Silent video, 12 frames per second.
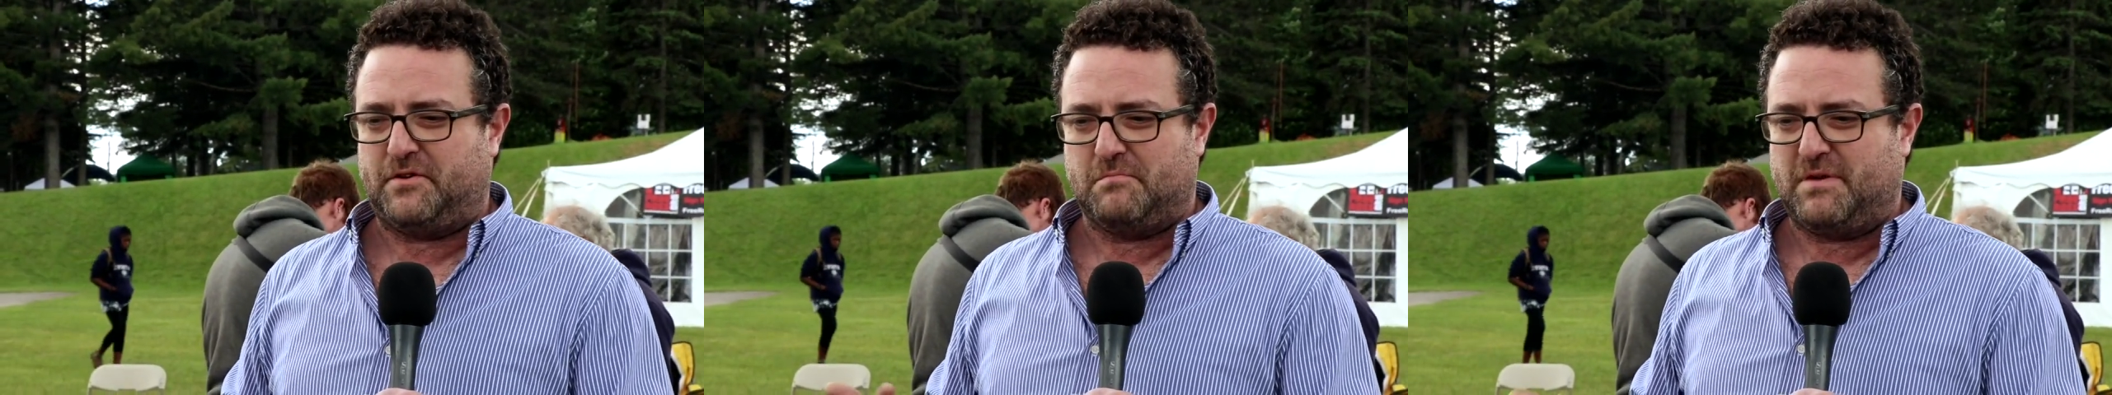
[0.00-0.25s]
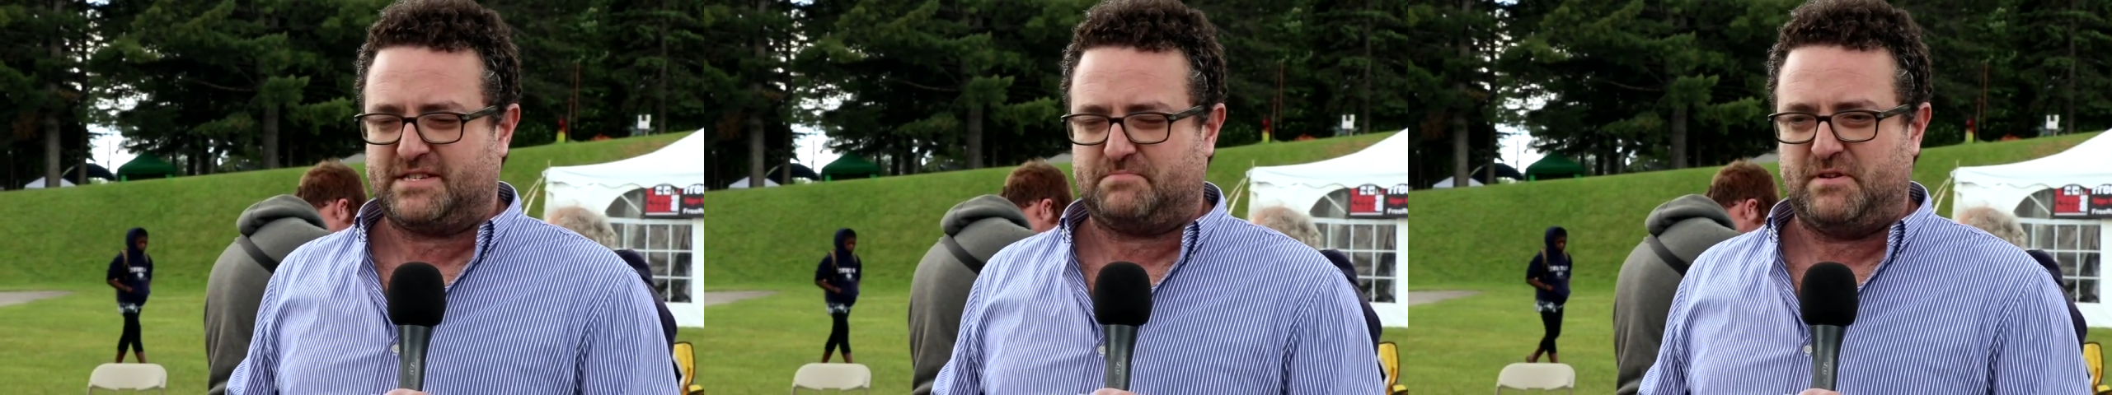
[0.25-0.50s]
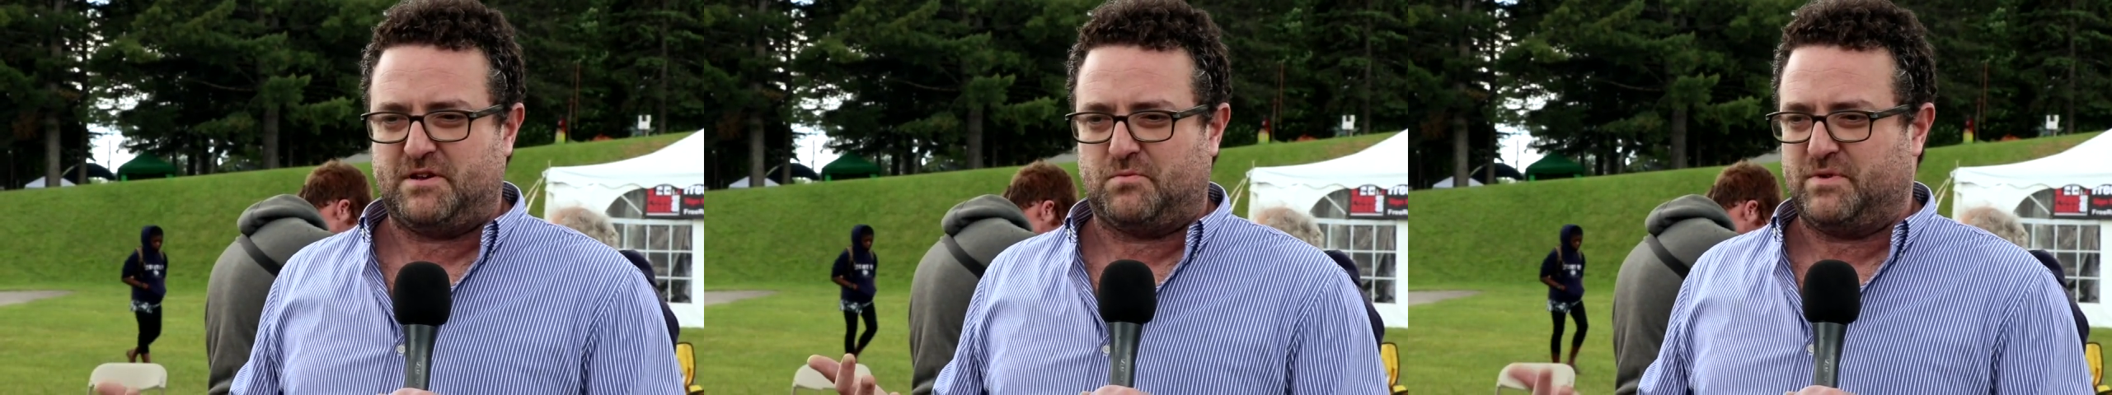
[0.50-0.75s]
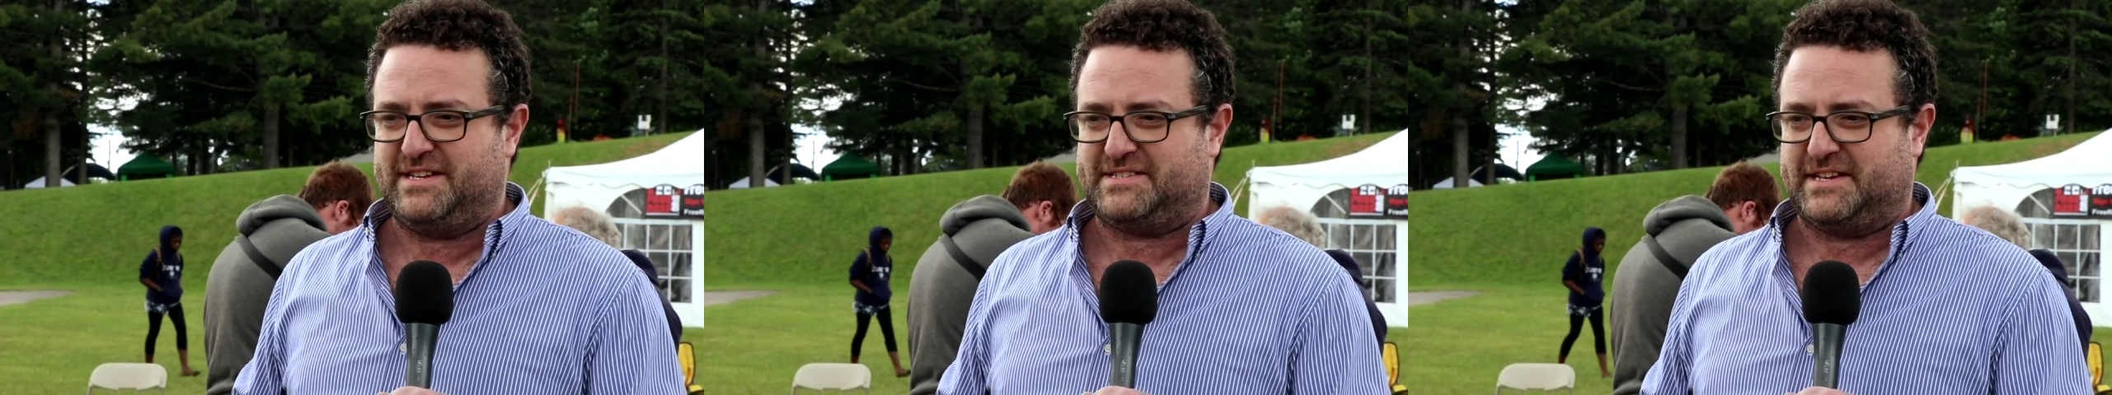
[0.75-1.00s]
there must be a
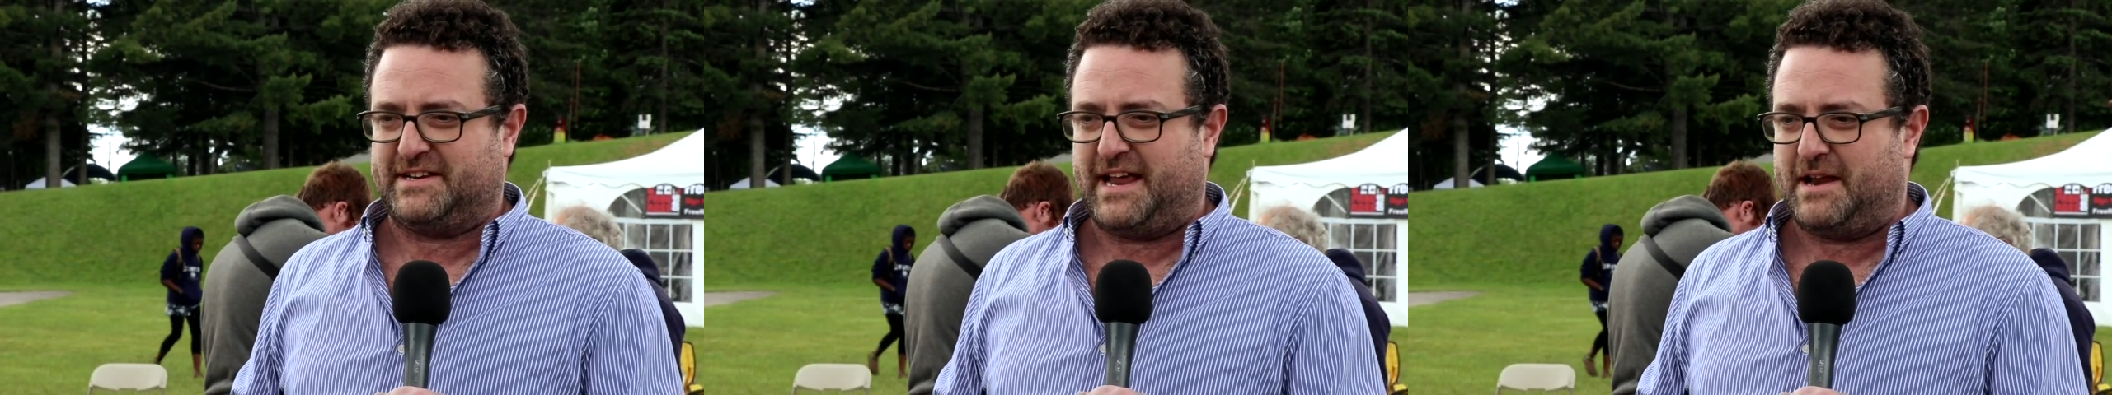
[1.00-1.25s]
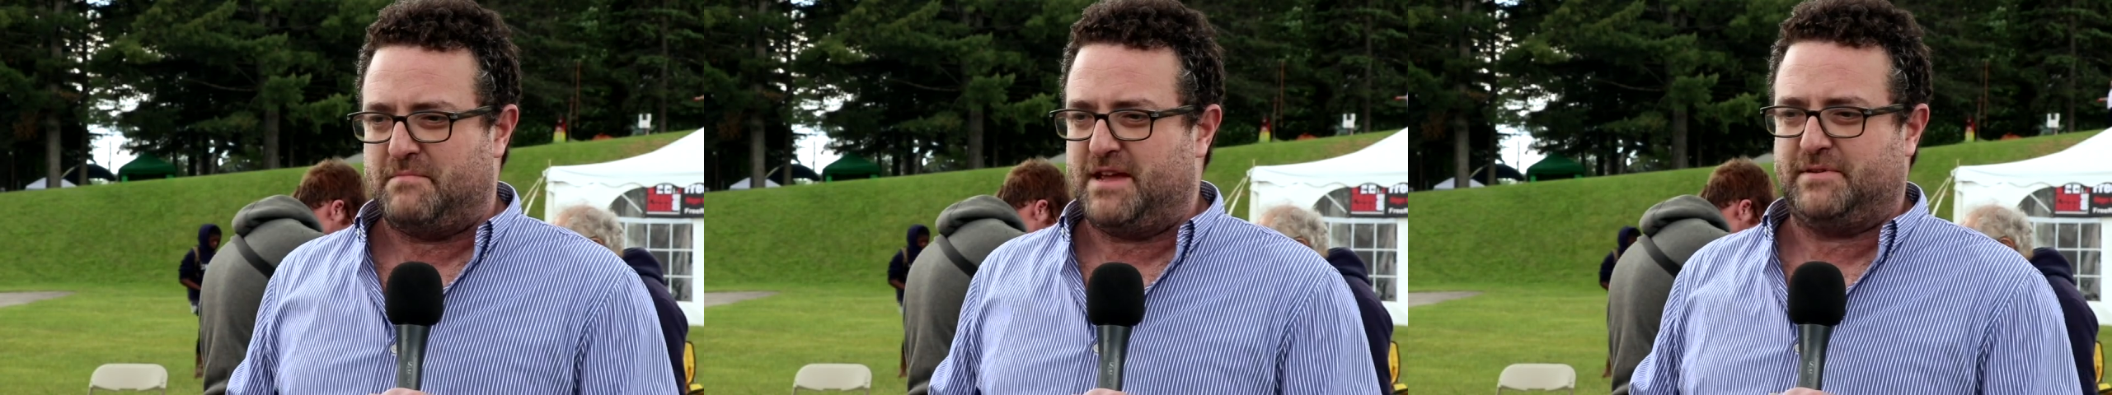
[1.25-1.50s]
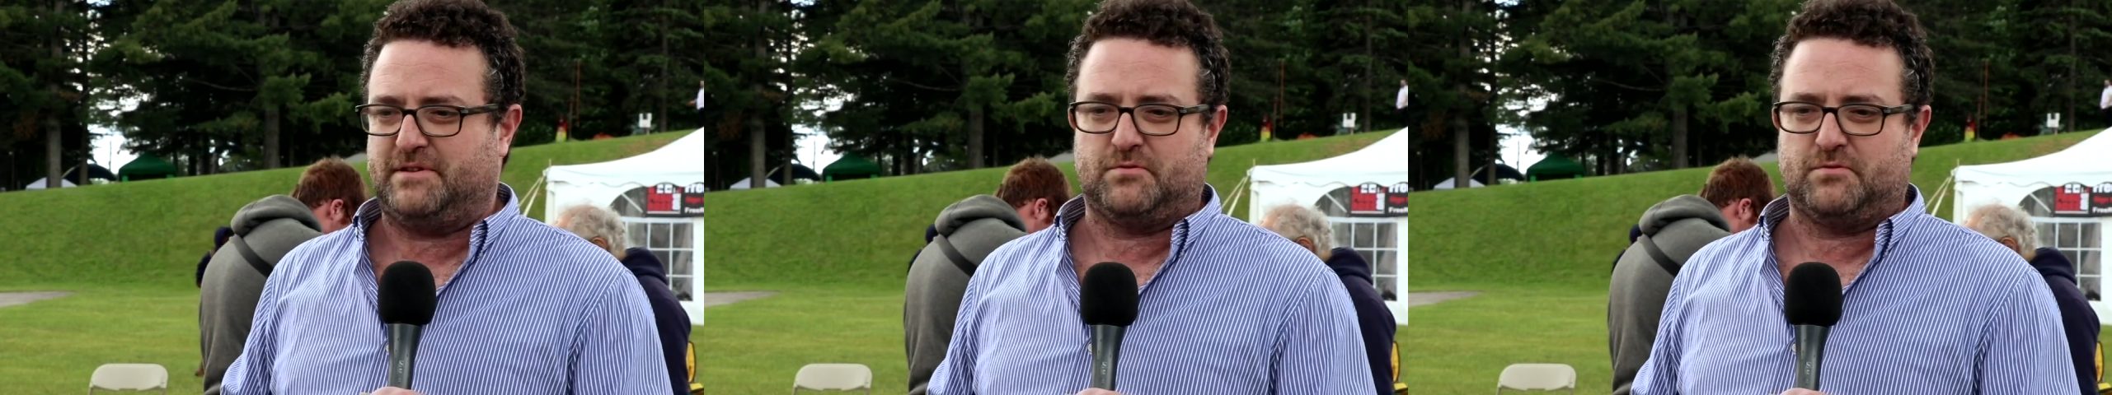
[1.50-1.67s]
reason, and maybe